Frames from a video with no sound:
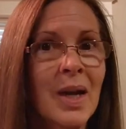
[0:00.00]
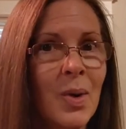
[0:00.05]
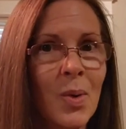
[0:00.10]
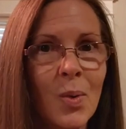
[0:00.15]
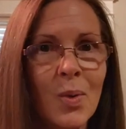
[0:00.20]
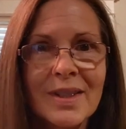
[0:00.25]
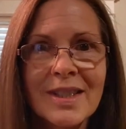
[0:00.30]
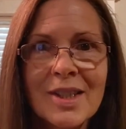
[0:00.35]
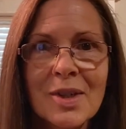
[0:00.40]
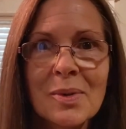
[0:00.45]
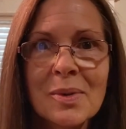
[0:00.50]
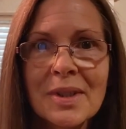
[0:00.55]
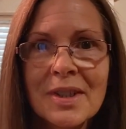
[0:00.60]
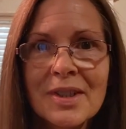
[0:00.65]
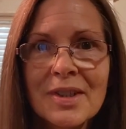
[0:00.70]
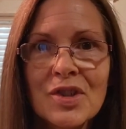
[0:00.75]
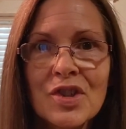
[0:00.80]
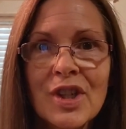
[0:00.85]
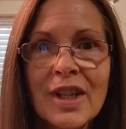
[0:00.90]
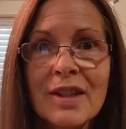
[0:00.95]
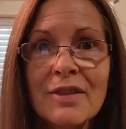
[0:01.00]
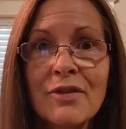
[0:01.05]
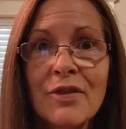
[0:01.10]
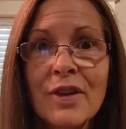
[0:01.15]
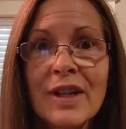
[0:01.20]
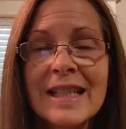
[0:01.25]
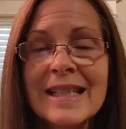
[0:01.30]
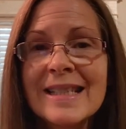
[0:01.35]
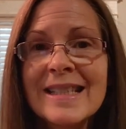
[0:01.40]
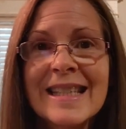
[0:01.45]
What's going on, chicken
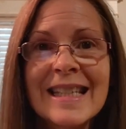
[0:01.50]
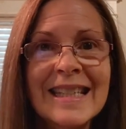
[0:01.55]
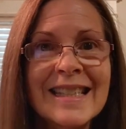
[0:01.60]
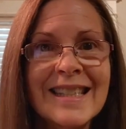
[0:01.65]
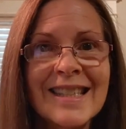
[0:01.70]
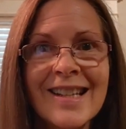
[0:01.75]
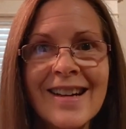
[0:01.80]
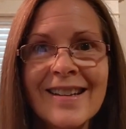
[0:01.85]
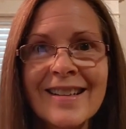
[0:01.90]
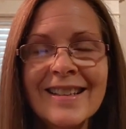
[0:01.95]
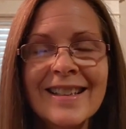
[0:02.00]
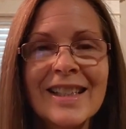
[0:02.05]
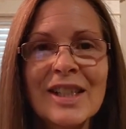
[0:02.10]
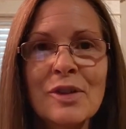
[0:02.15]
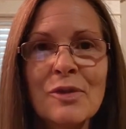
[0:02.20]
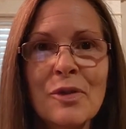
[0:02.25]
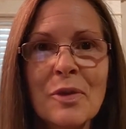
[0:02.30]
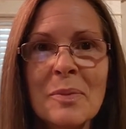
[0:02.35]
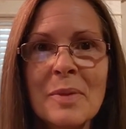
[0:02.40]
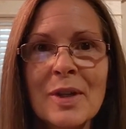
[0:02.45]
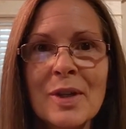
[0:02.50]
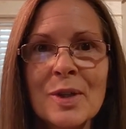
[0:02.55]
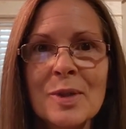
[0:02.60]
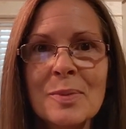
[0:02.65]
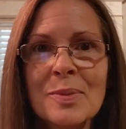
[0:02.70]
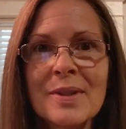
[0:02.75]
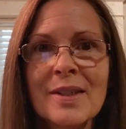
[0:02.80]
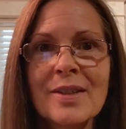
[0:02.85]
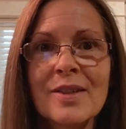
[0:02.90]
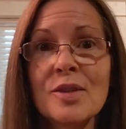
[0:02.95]
friends? It's Donna Little from the
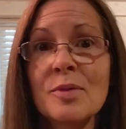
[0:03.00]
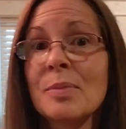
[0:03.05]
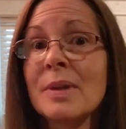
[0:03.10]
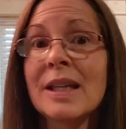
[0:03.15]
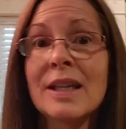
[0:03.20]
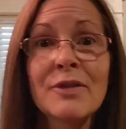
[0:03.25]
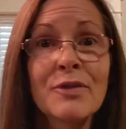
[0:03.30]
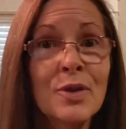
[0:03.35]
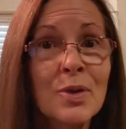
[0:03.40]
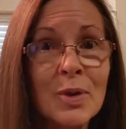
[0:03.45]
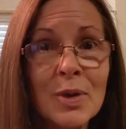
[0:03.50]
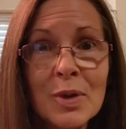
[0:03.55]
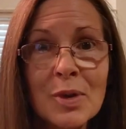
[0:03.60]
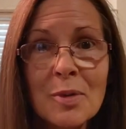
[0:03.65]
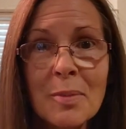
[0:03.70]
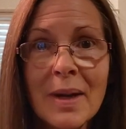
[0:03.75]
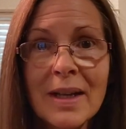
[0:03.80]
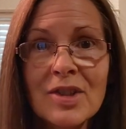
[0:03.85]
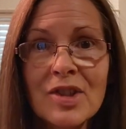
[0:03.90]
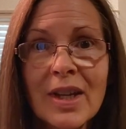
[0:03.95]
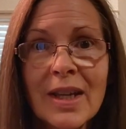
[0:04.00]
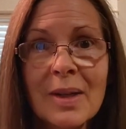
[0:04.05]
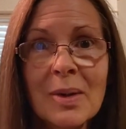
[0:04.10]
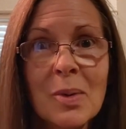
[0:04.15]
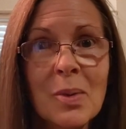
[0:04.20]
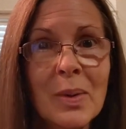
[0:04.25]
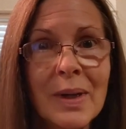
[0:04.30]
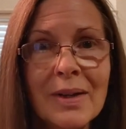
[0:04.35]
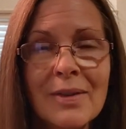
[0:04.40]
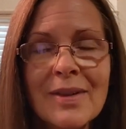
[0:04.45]
Coop Scoop. If you're new to my channel,
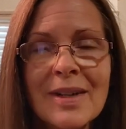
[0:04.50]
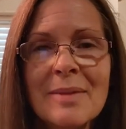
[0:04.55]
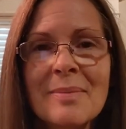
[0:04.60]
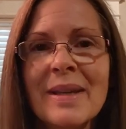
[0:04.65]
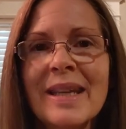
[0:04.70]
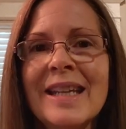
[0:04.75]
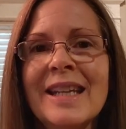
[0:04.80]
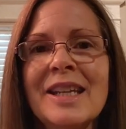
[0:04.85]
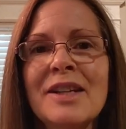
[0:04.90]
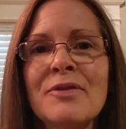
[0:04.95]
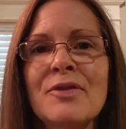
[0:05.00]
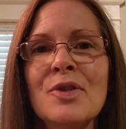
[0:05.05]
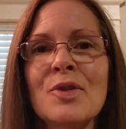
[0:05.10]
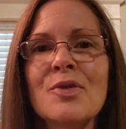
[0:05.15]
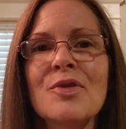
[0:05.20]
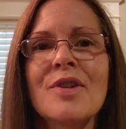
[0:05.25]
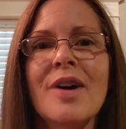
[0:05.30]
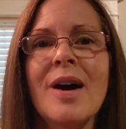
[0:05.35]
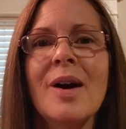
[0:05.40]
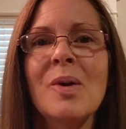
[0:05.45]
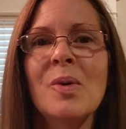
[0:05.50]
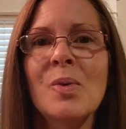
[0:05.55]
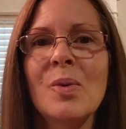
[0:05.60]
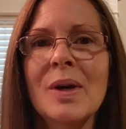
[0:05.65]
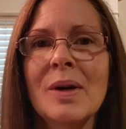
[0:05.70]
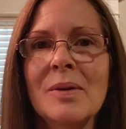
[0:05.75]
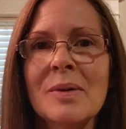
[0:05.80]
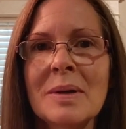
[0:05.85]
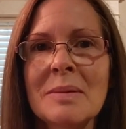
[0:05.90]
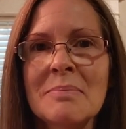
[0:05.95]
welcome, and if you're not,
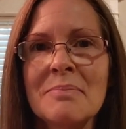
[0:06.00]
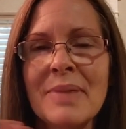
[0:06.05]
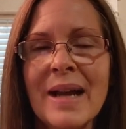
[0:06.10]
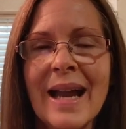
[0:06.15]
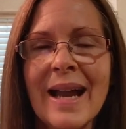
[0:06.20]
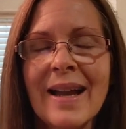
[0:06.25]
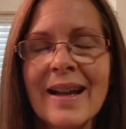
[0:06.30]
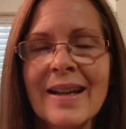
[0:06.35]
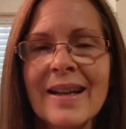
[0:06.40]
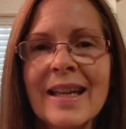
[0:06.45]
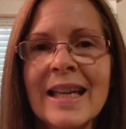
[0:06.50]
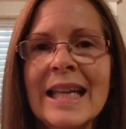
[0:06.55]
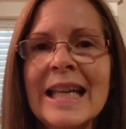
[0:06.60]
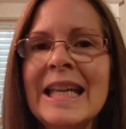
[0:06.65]
welcome back.